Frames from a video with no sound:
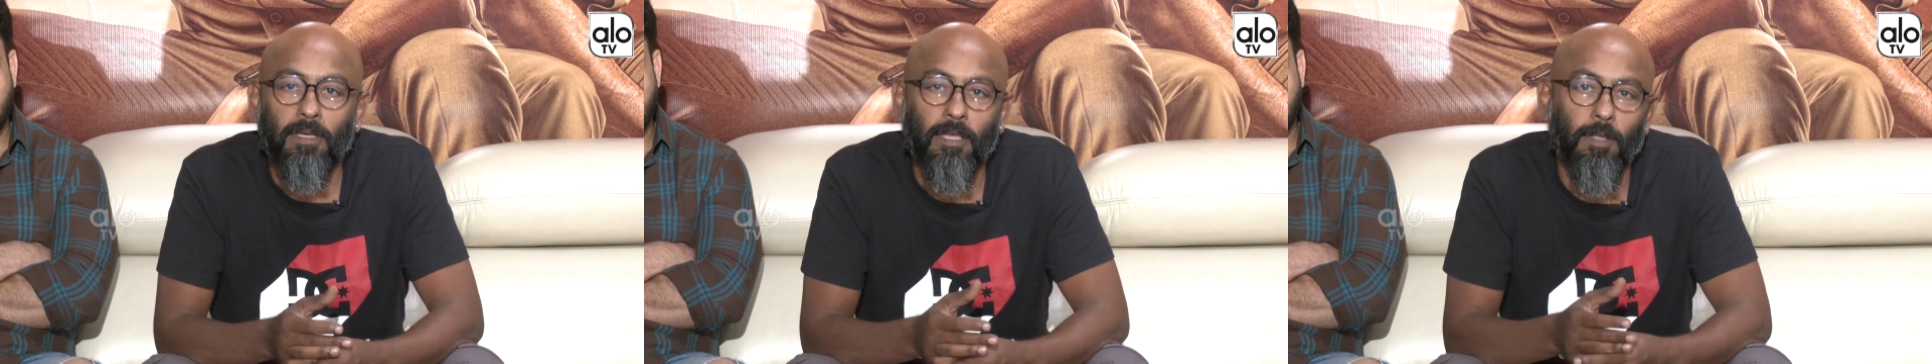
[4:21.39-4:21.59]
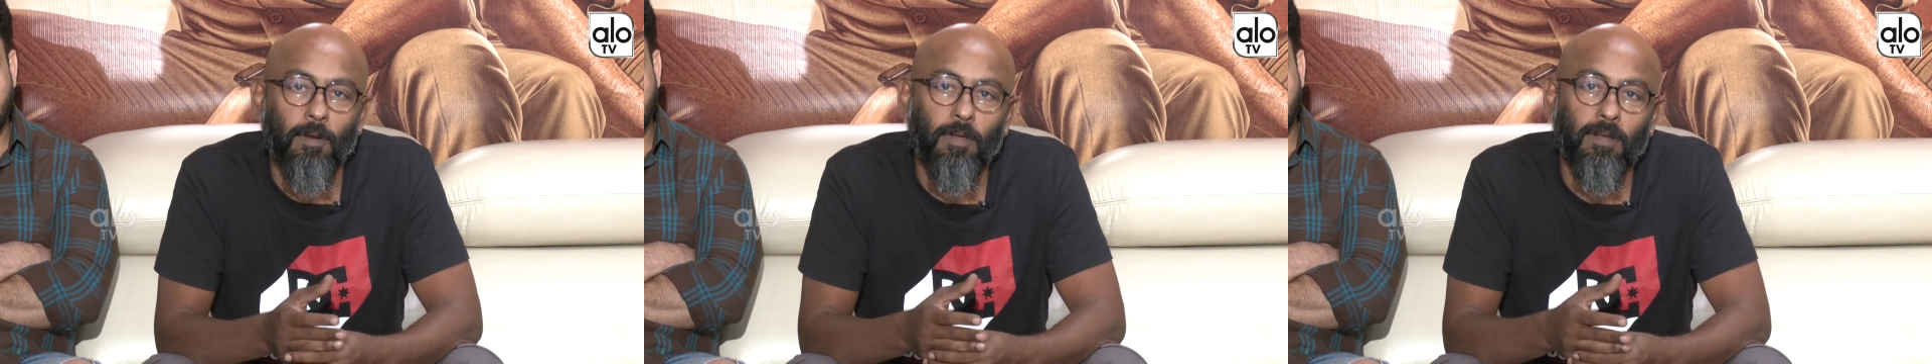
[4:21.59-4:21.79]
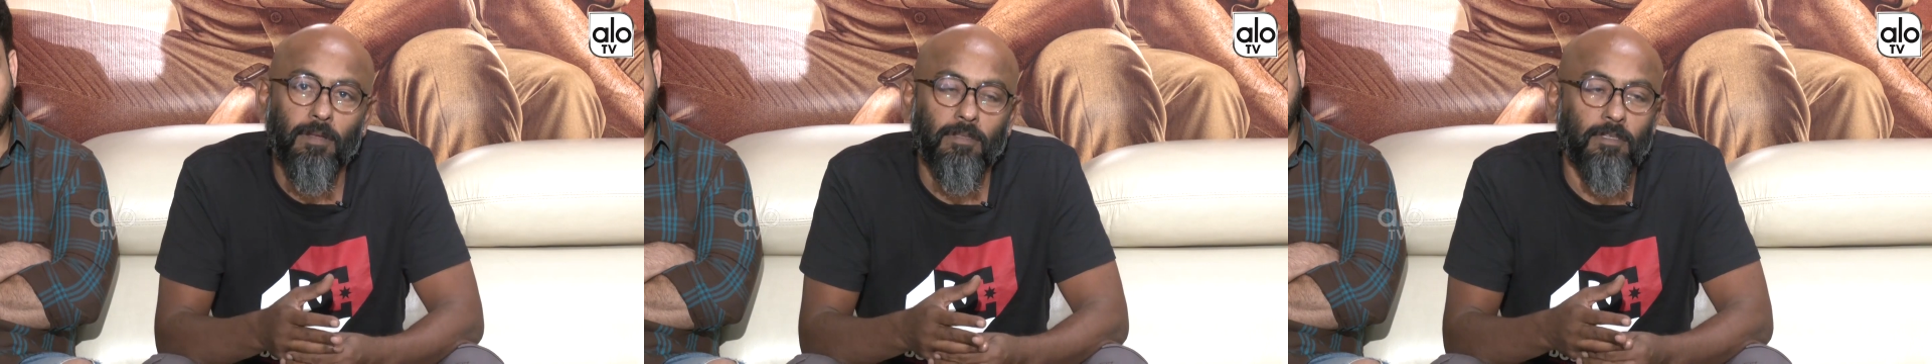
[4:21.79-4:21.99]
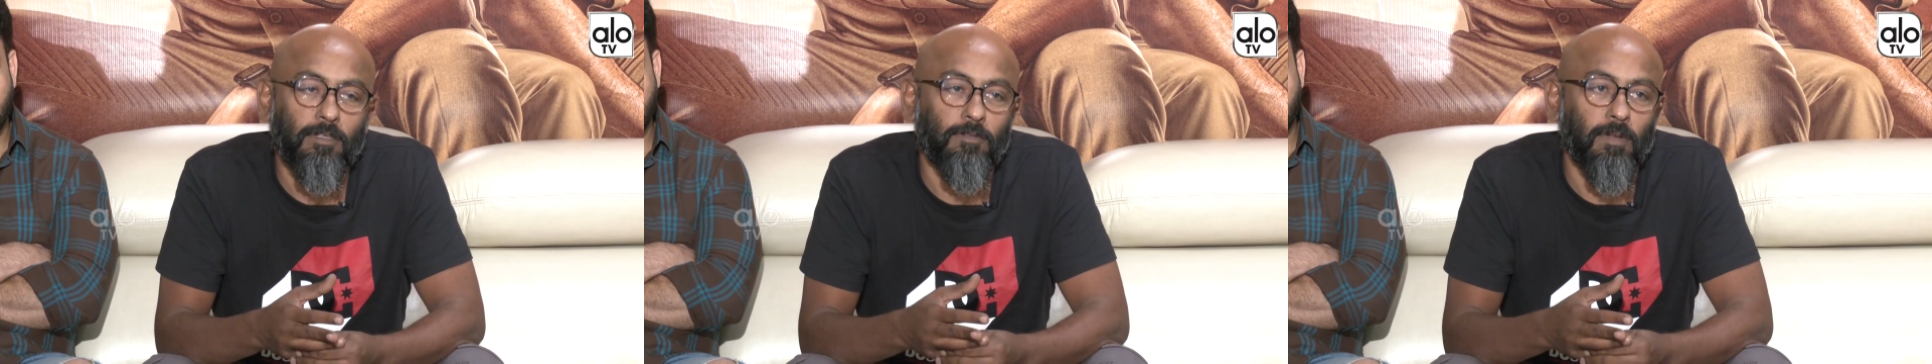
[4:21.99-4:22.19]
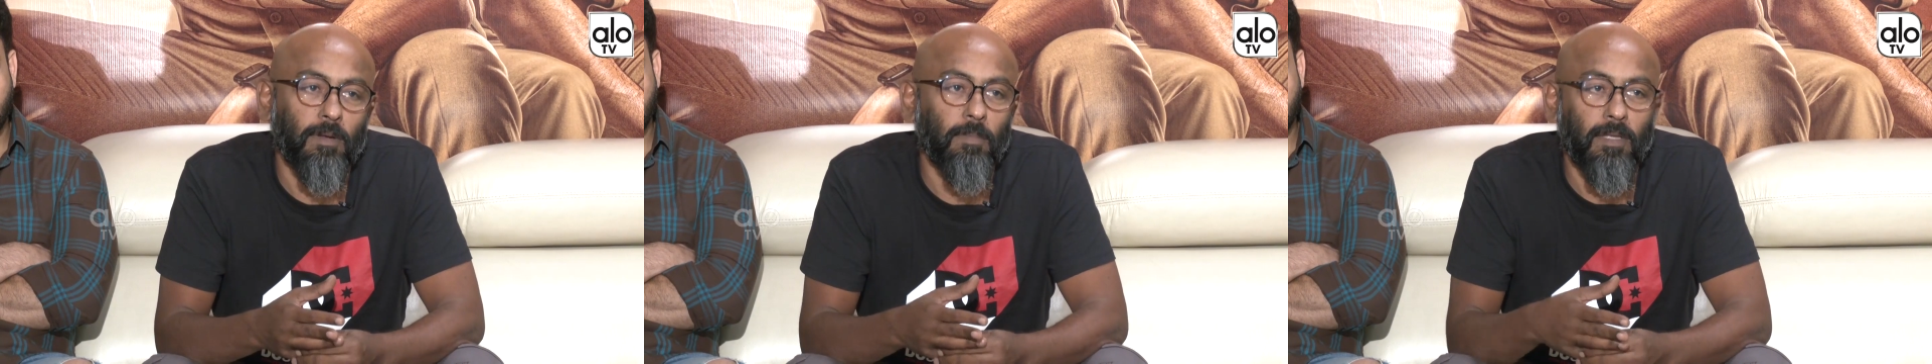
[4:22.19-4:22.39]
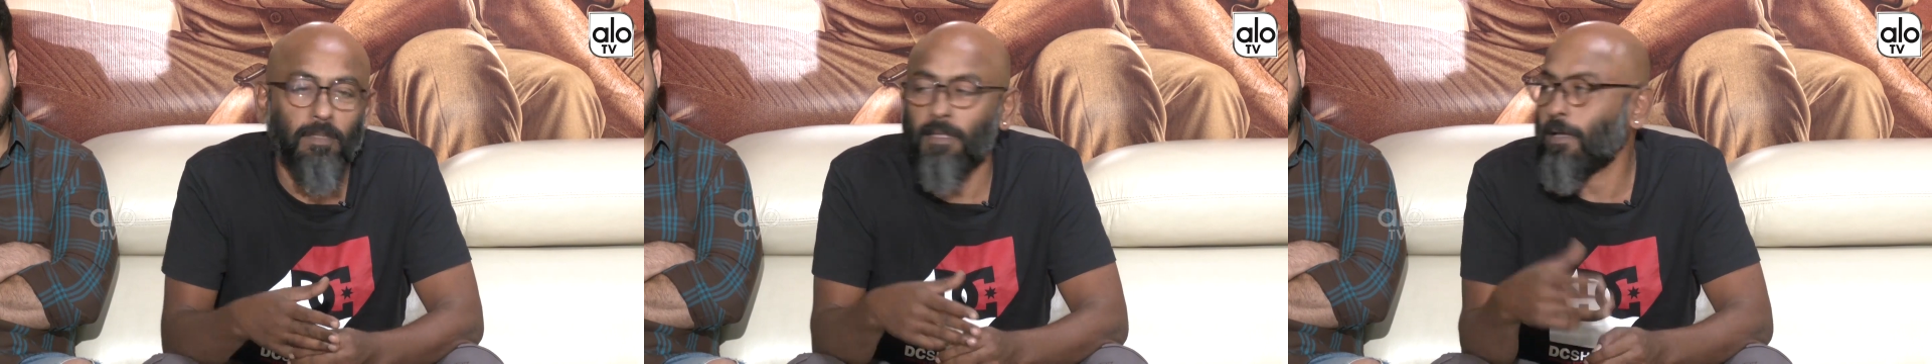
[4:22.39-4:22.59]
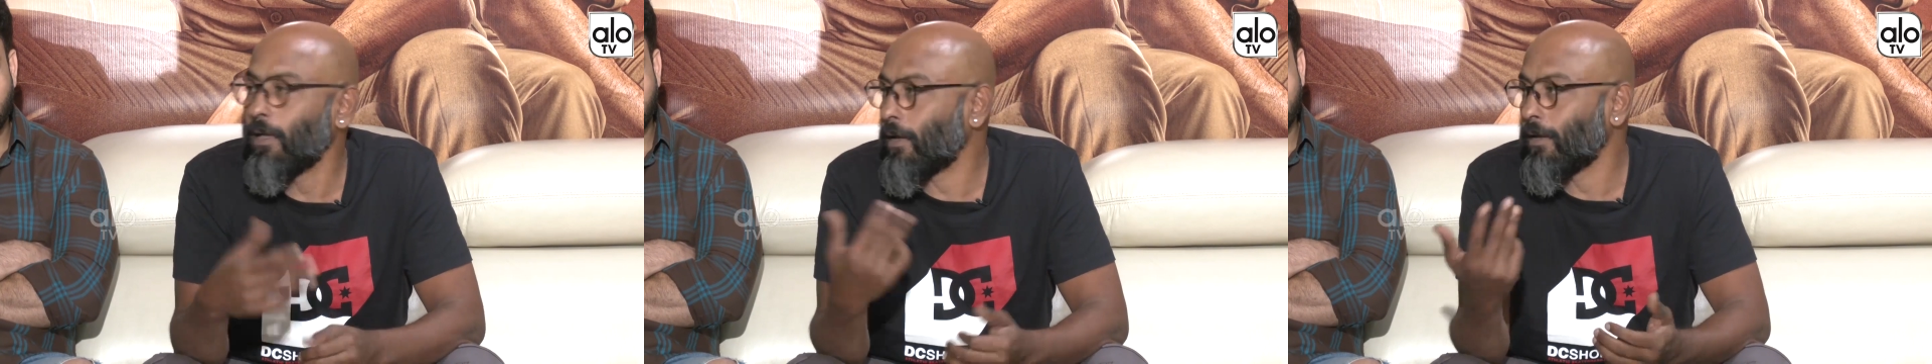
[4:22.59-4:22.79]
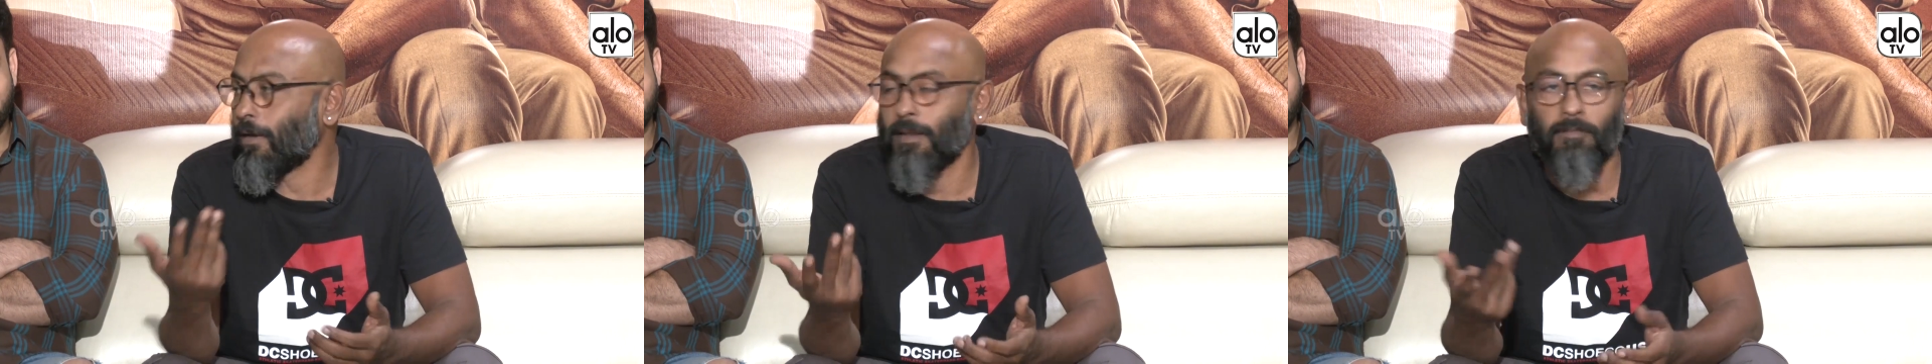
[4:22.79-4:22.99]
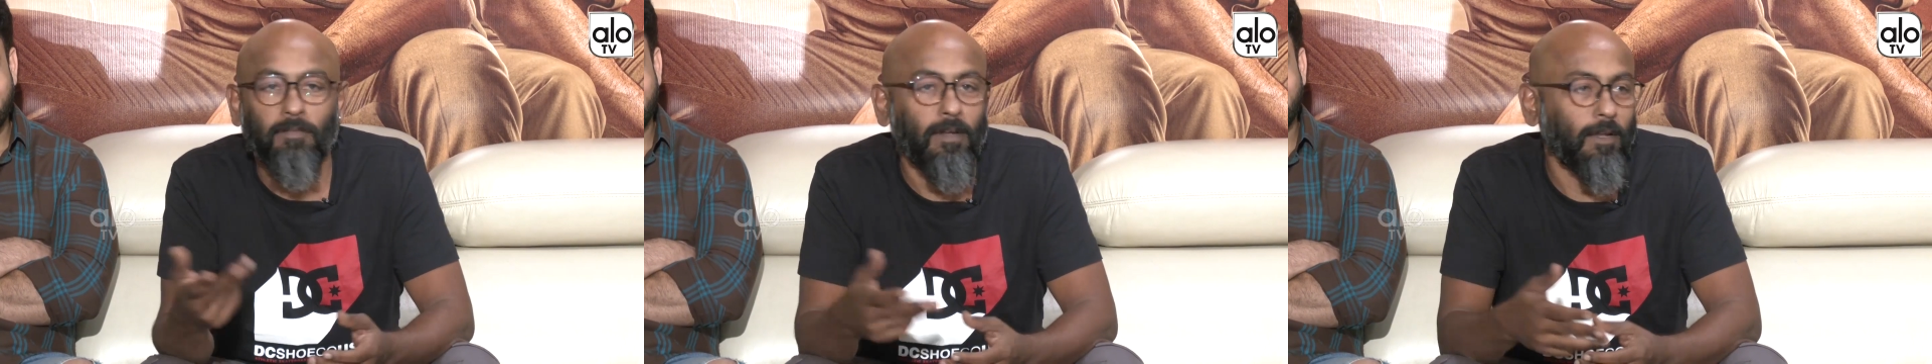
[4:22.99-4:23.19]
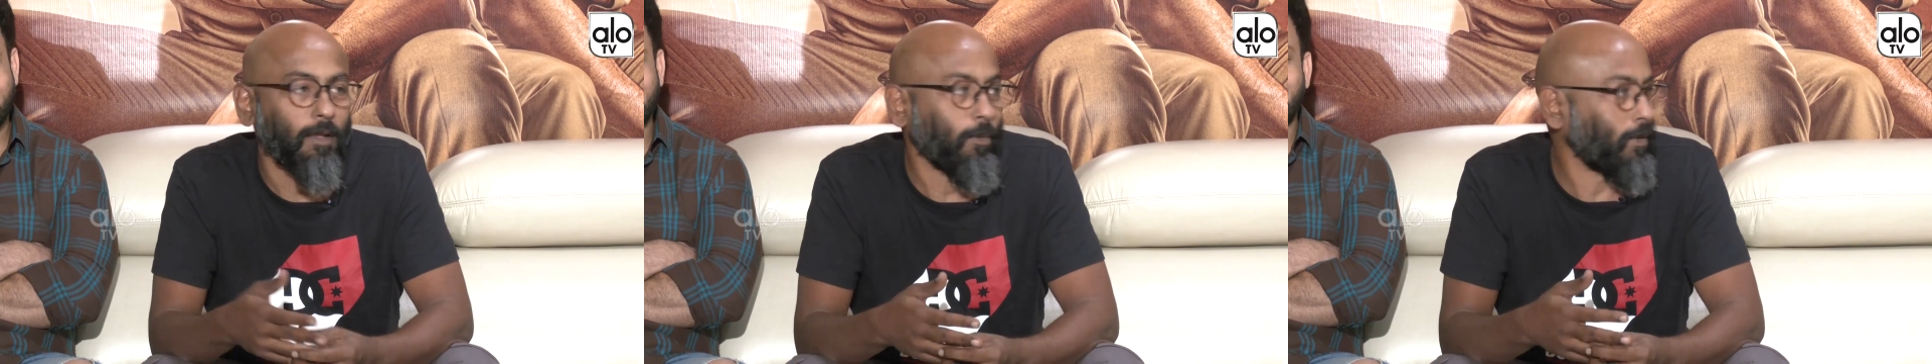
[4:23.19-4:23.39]
heroine in this film. I think I can
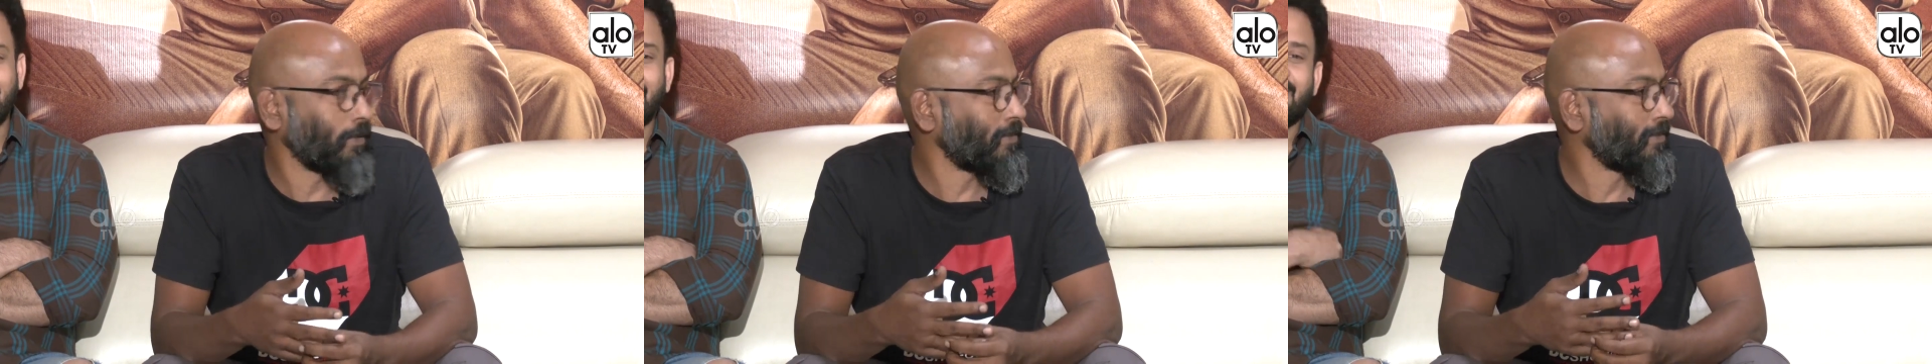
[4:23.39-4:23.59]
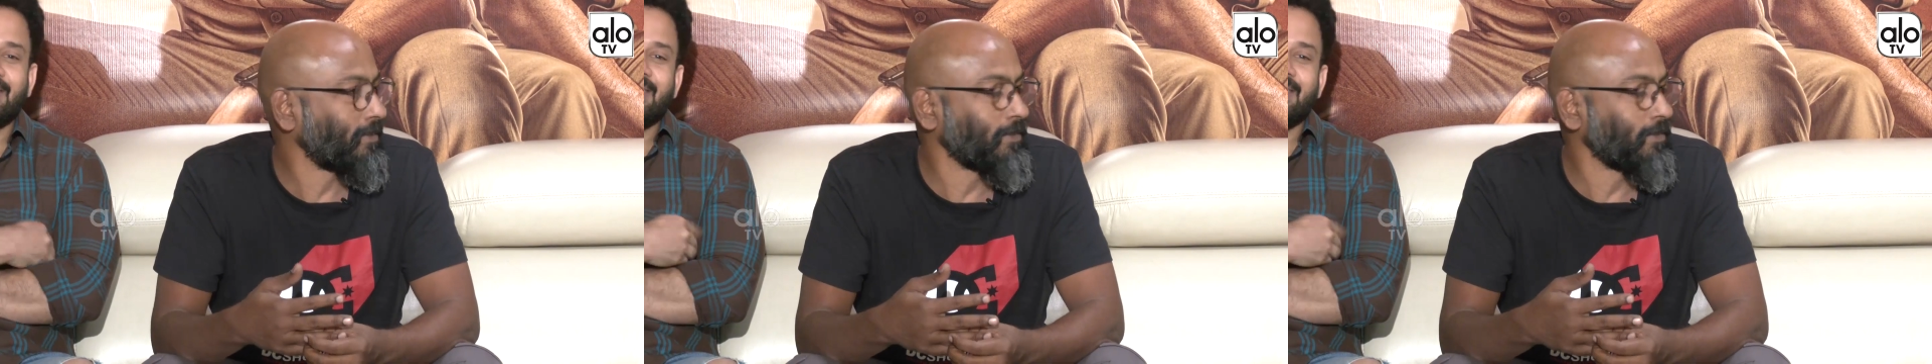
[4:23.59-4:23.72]
reveal now once